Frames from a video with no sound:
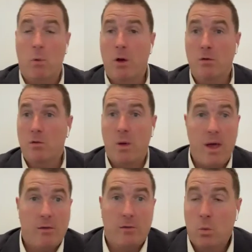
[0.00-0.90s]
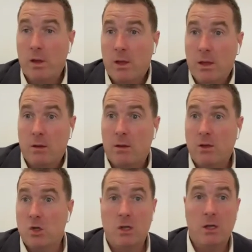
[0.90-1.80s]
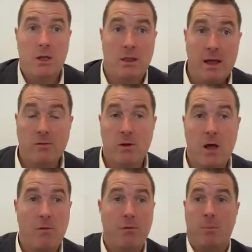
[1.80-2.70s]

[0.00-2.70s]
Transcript: 1 or 2 hours a week initially, and that's enough.